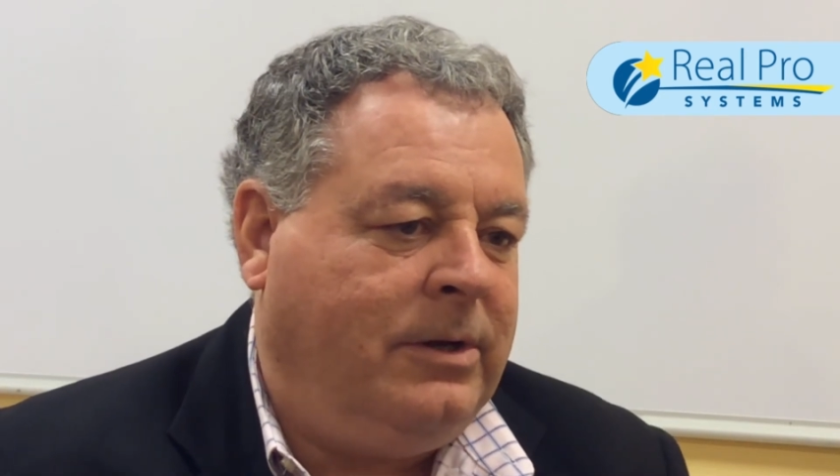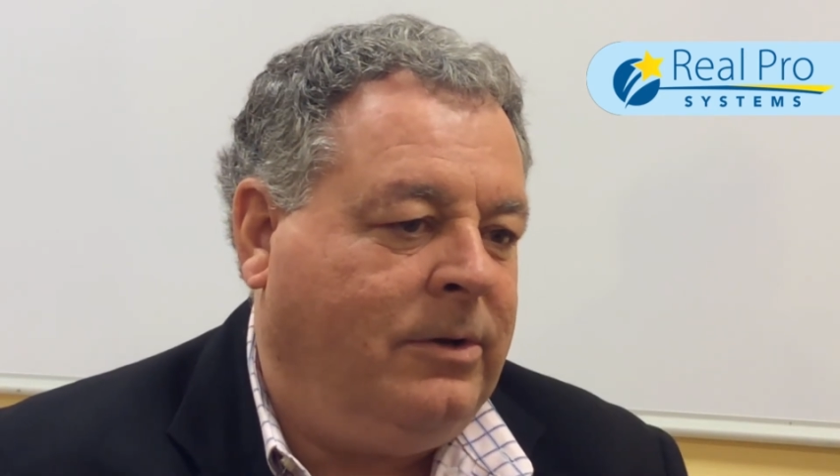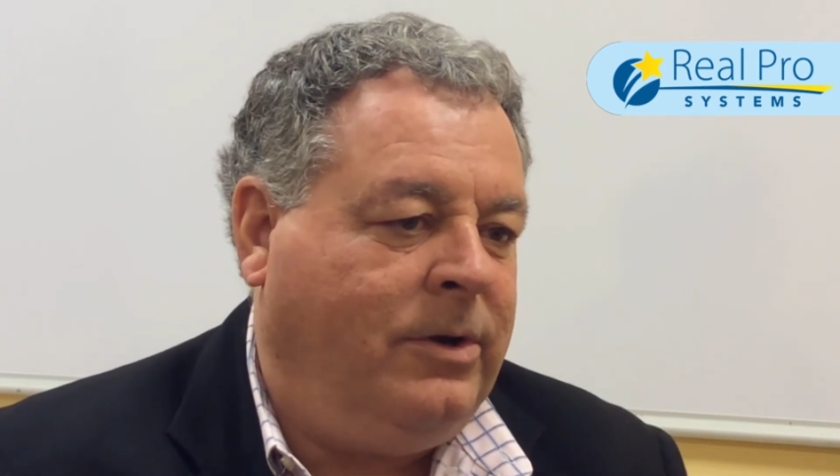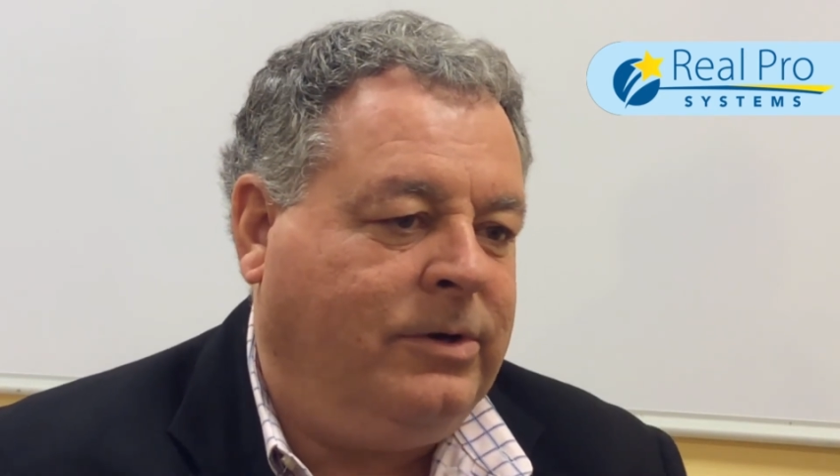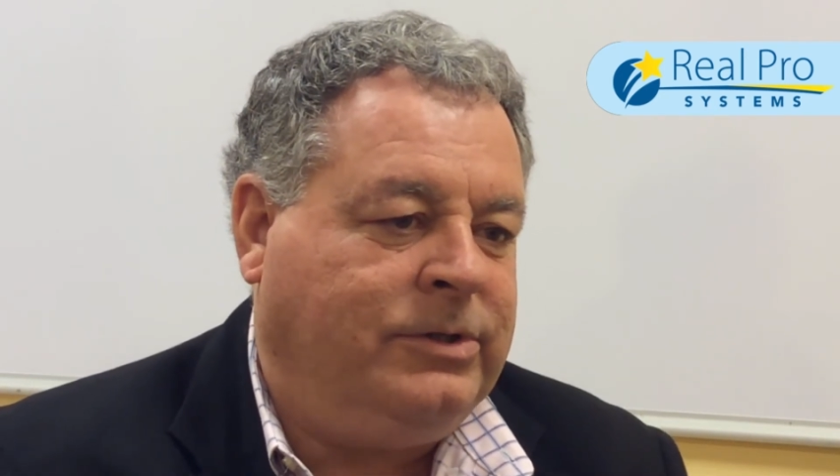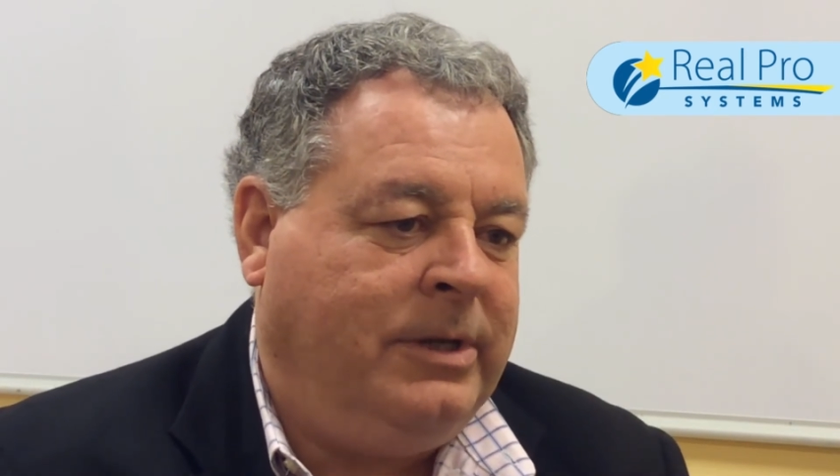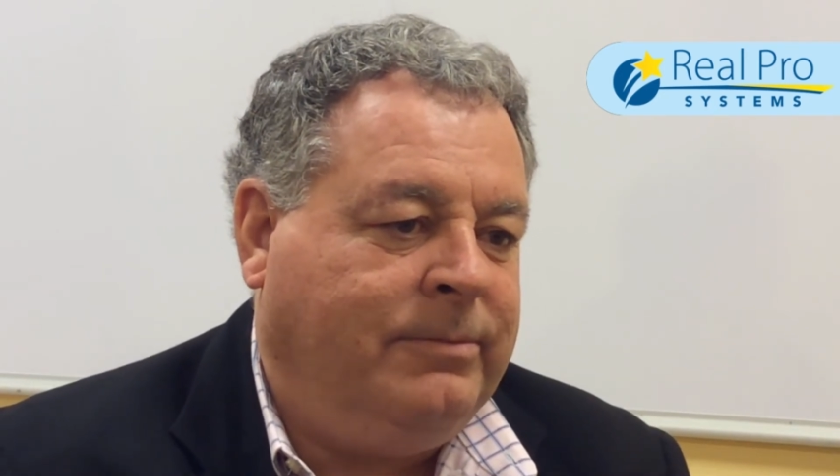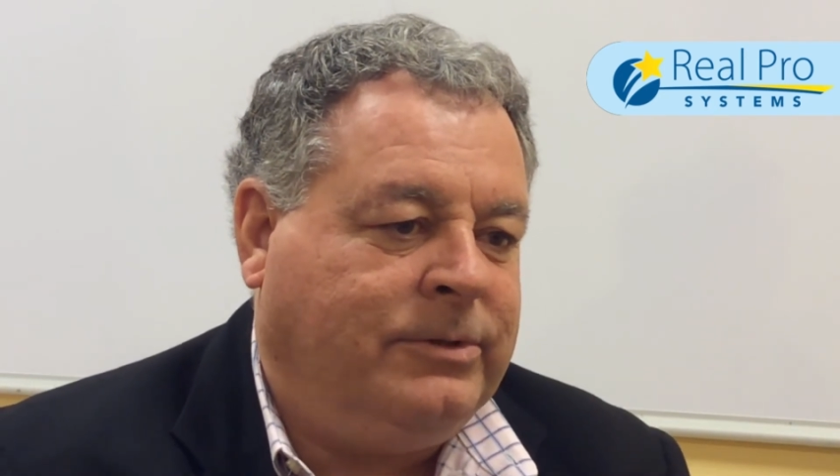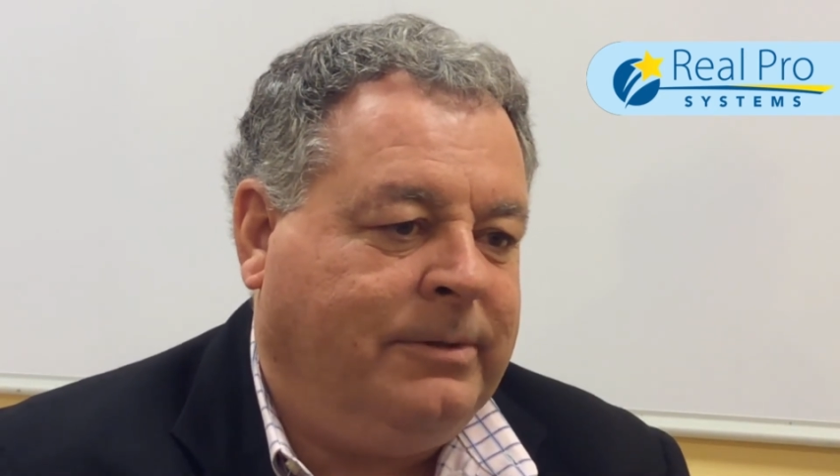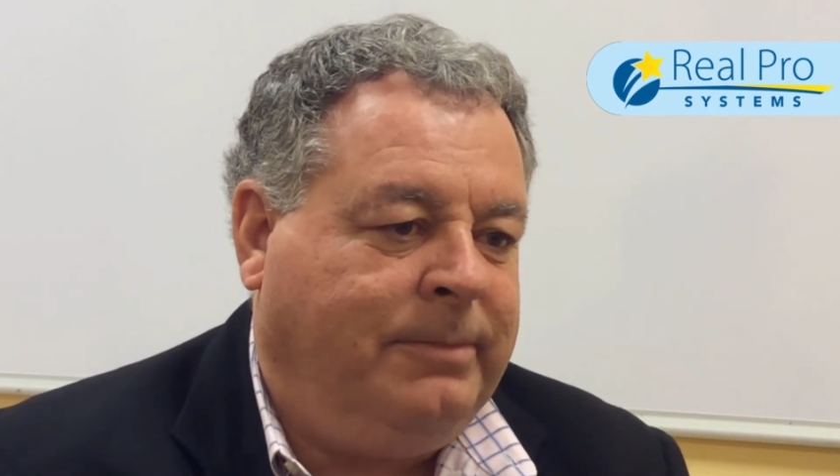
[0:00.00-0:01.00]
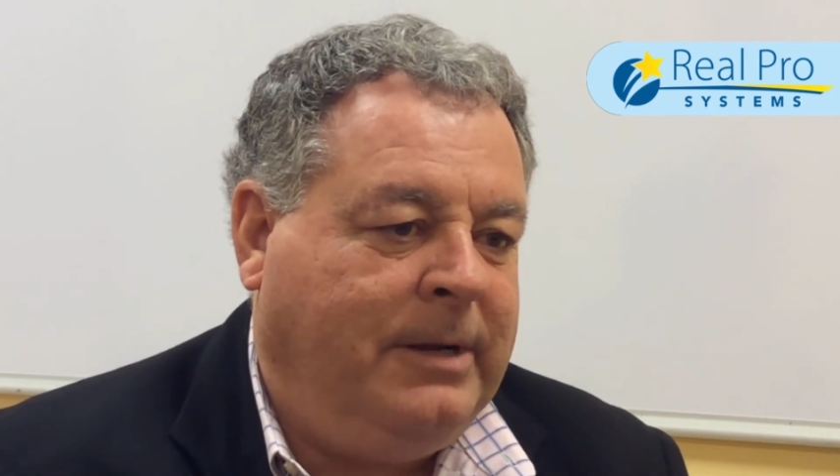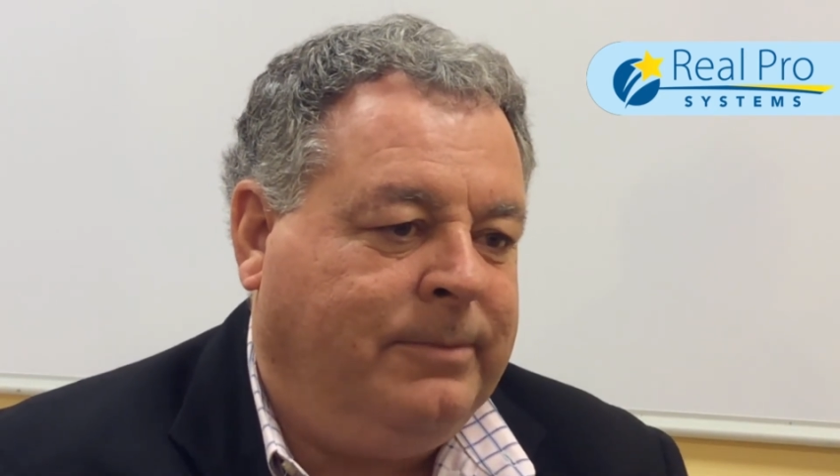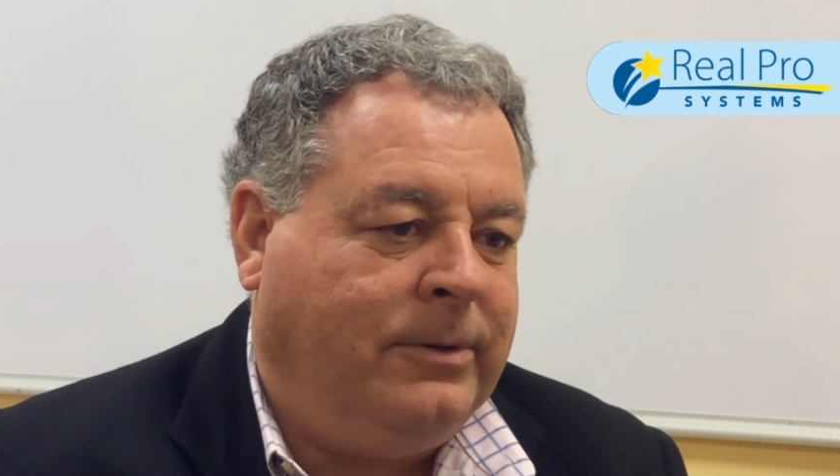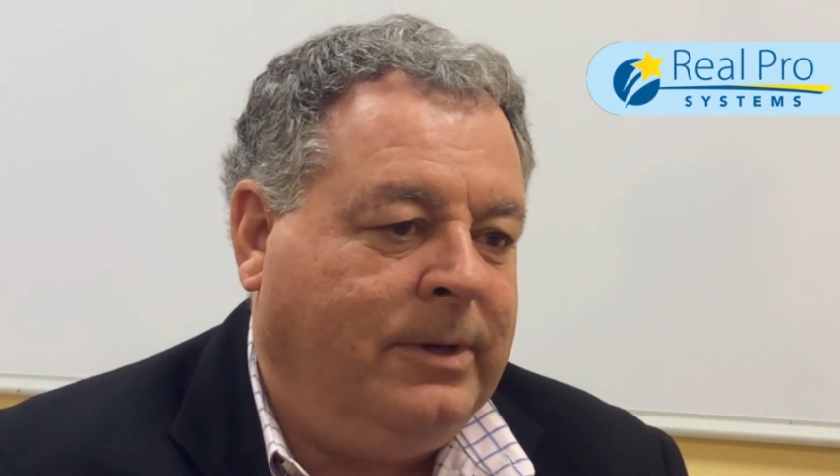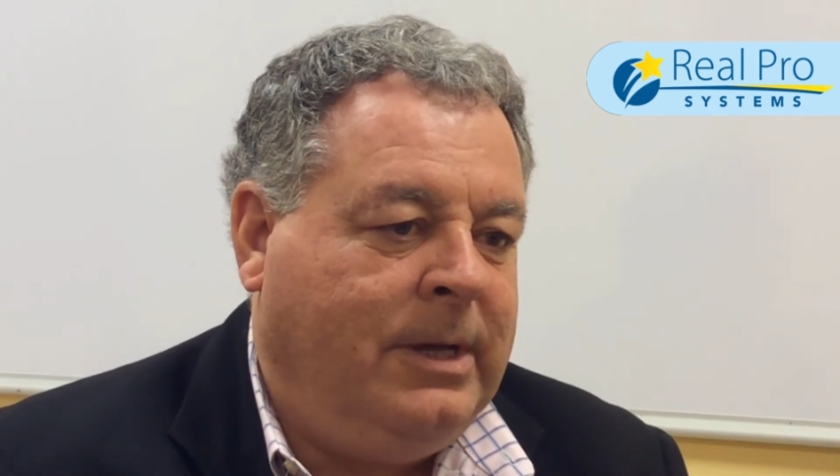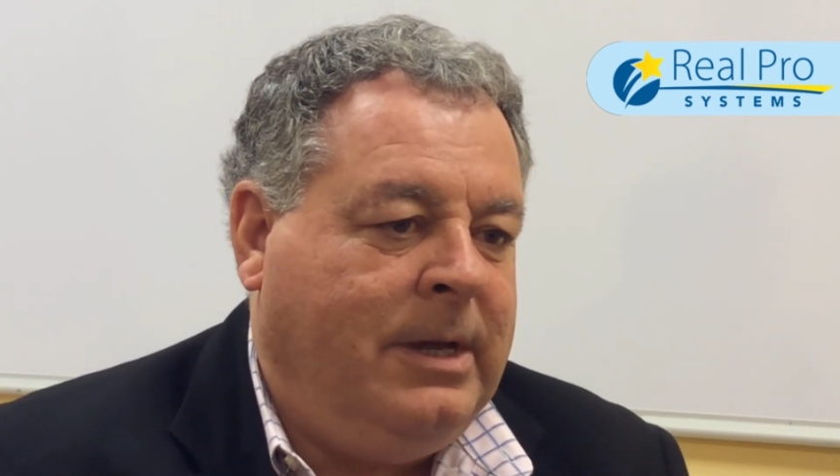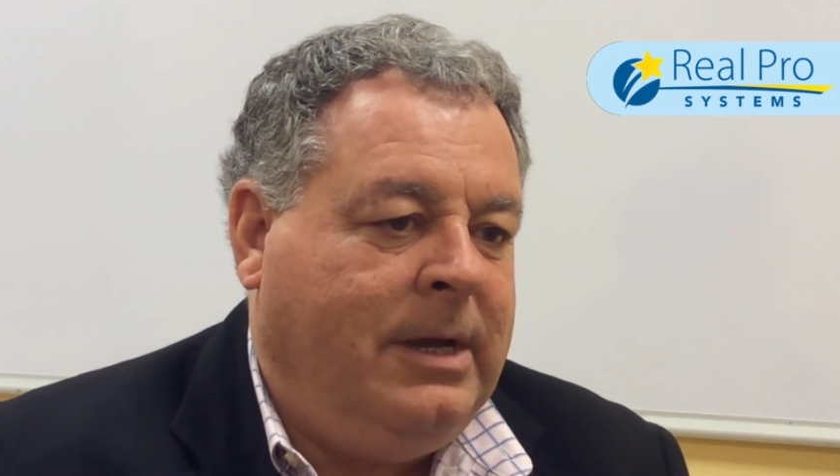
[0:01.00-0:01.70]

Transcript: large numbers of people